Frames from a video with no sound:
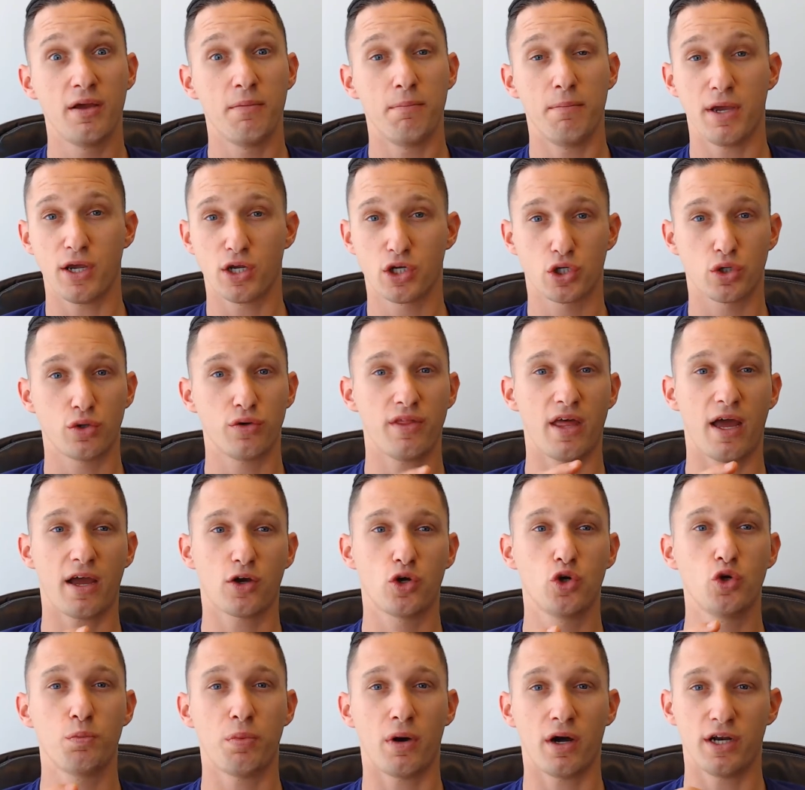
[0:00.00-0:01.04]
make sure that
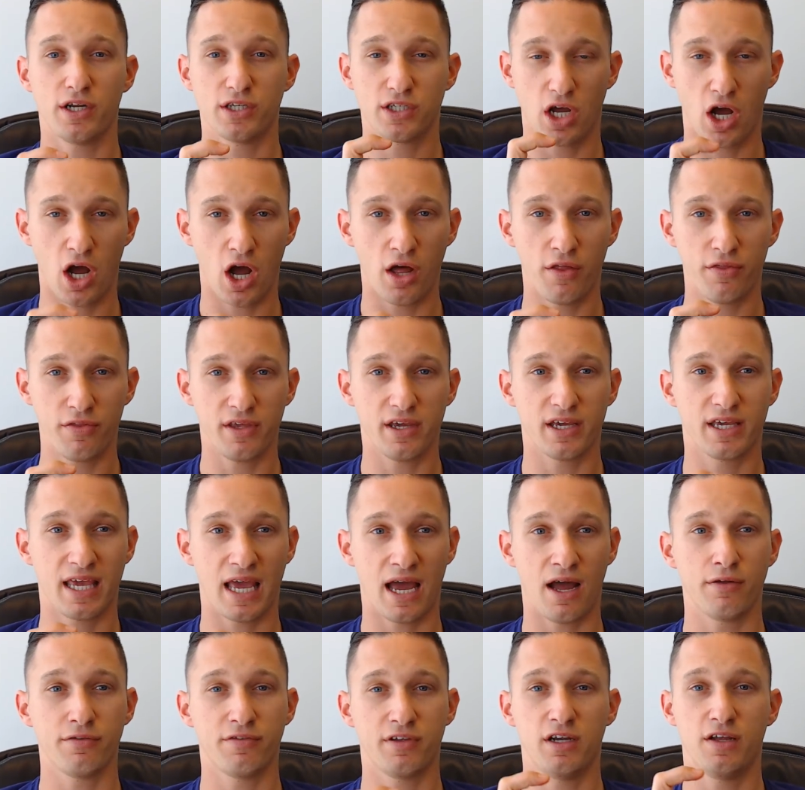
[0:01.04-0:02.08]
coupon is on the
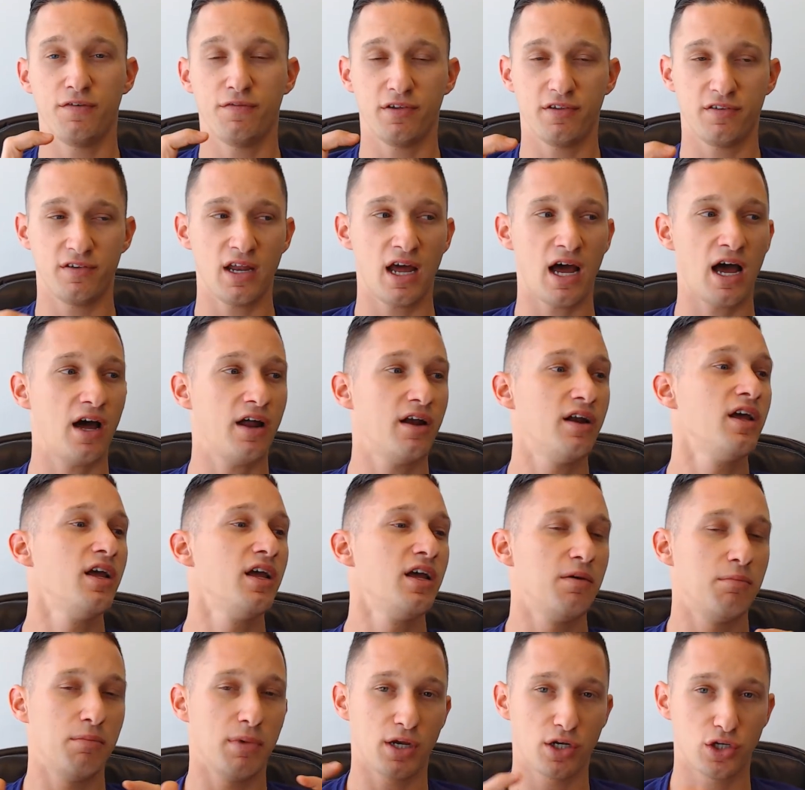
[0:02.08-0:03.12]
account. And if it's not,
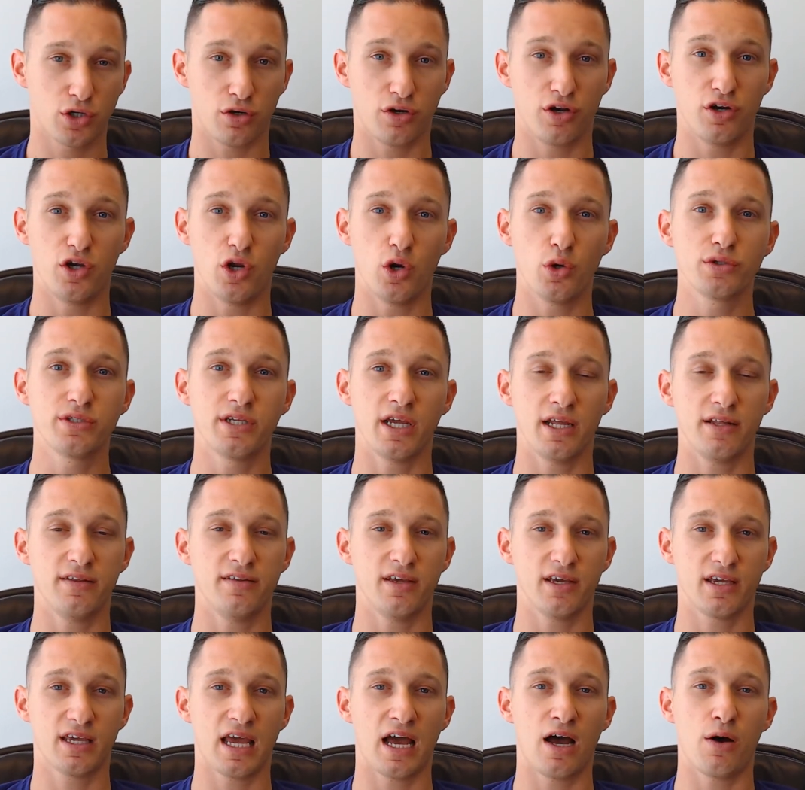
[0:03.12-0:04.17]
make sure to notate the
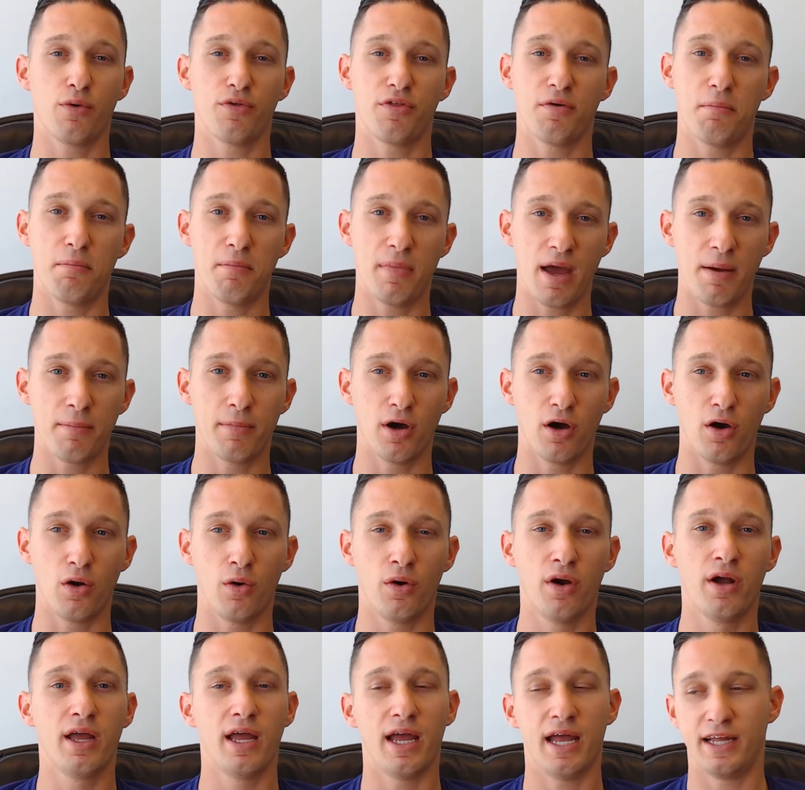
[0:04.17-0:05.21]
account with a memo
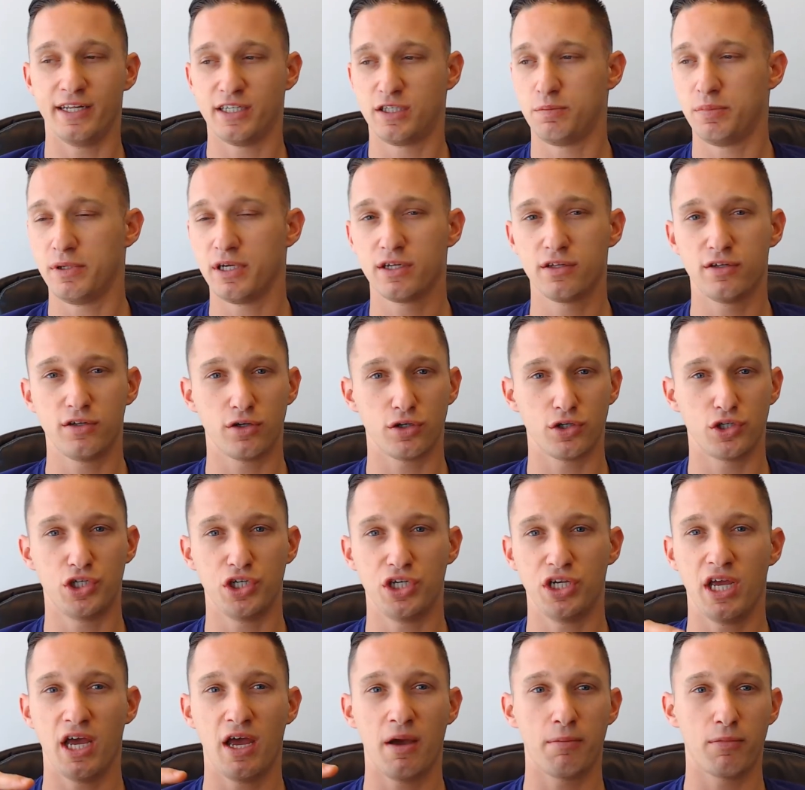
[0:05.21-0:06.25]
and speak to your
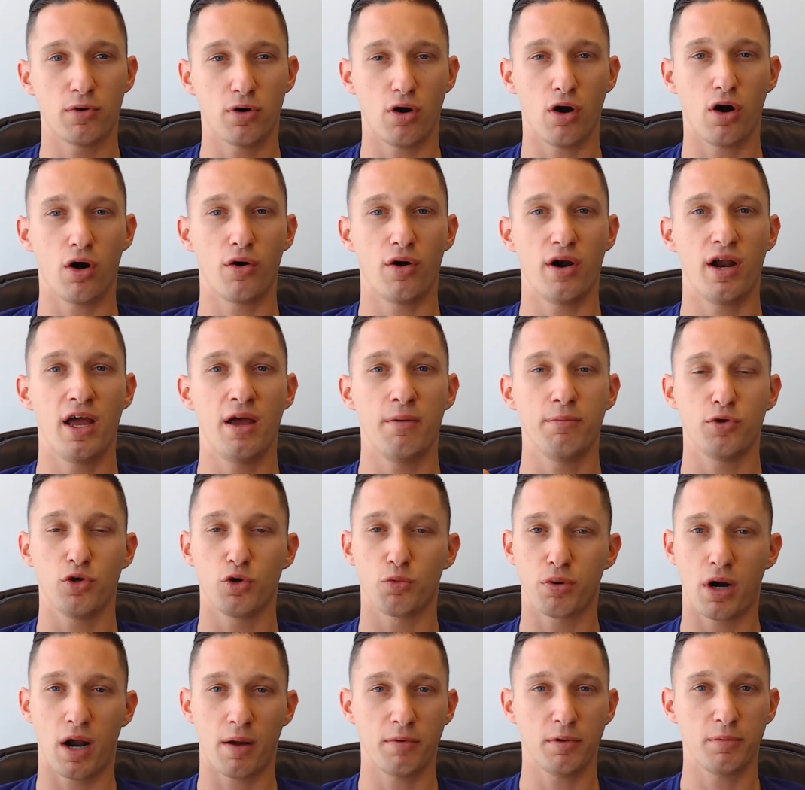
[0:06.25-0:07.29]
GM or RM. You'll
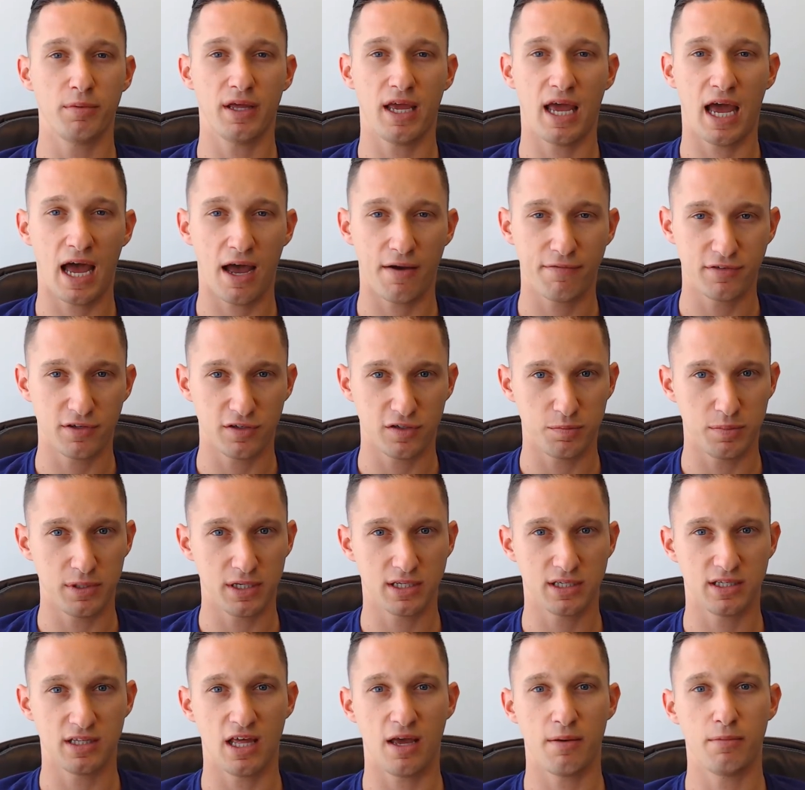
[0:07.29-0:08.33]
probably have to speak
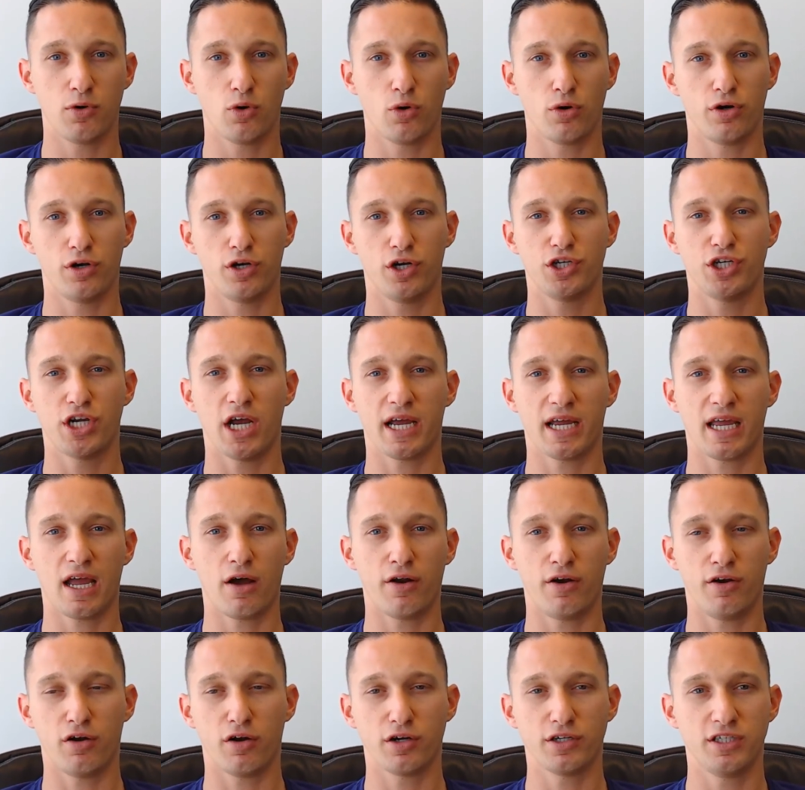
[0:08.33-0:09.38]
to them in order to check out
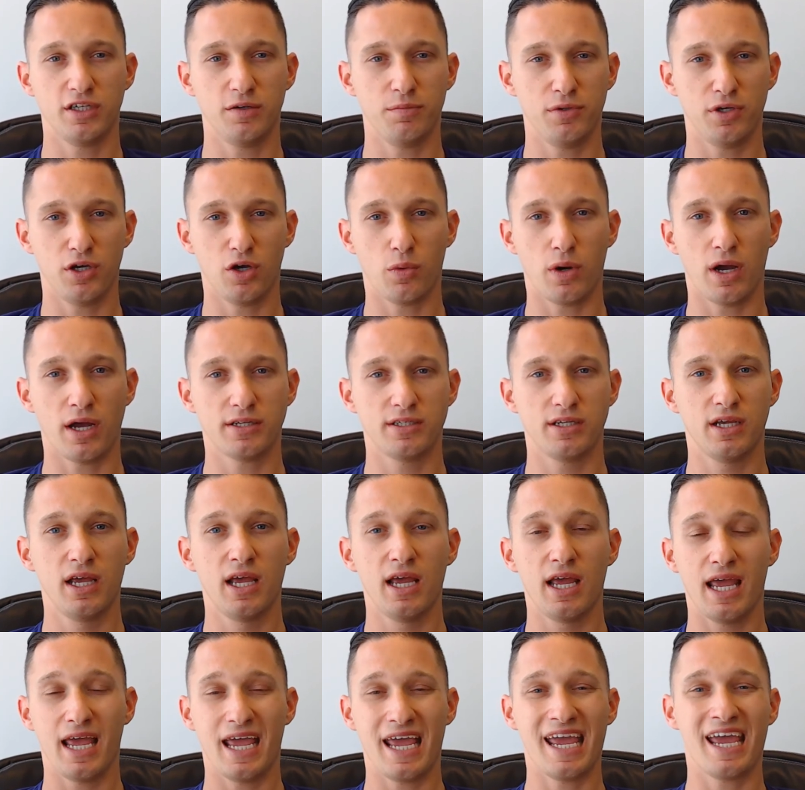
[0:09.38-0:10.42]
an RTPOS,
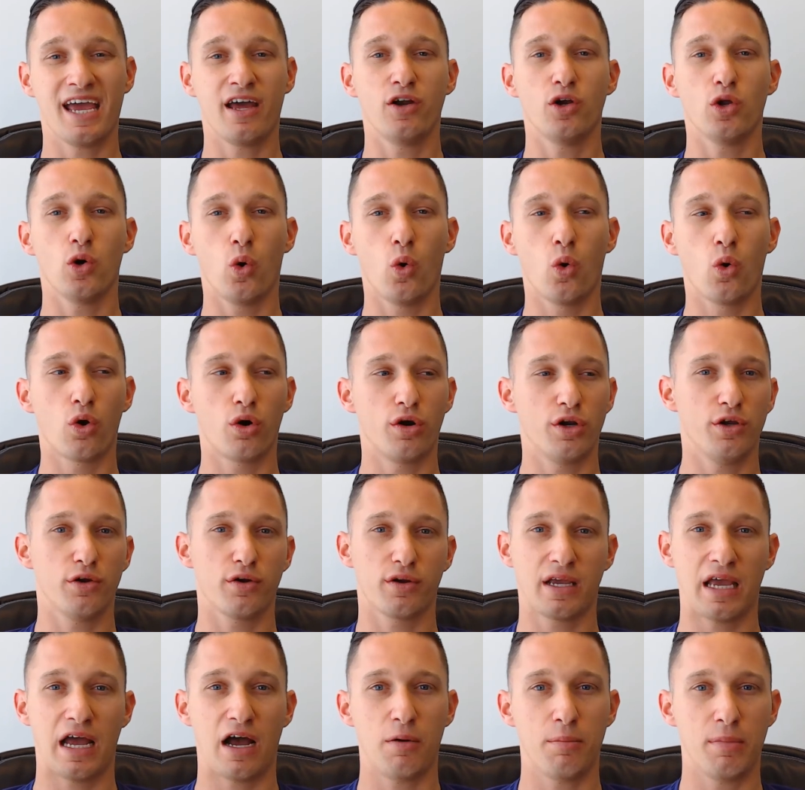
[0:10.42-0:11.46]
and or your
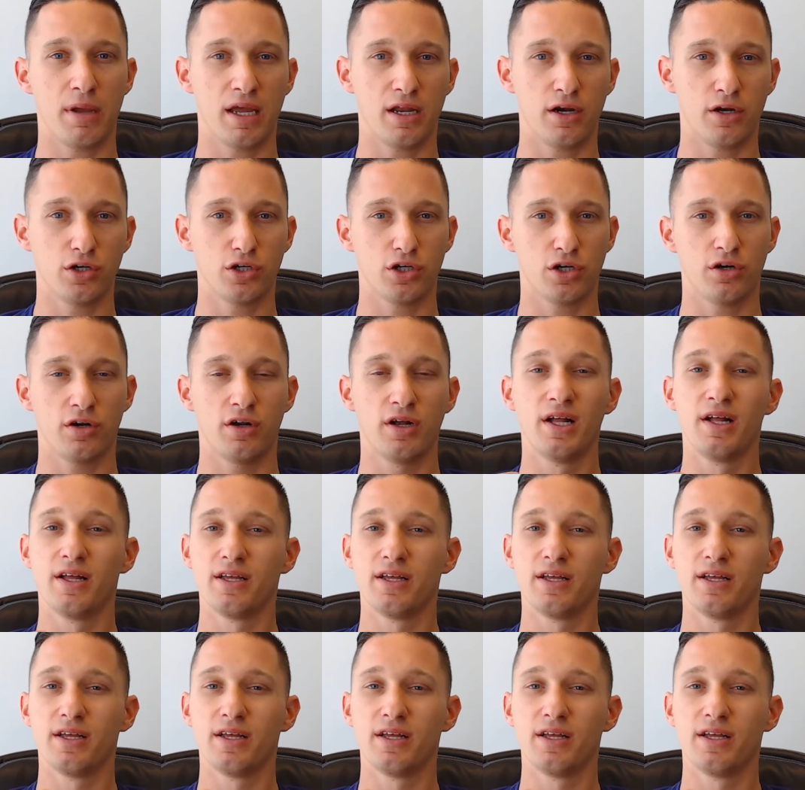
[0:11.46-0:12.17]
account manager.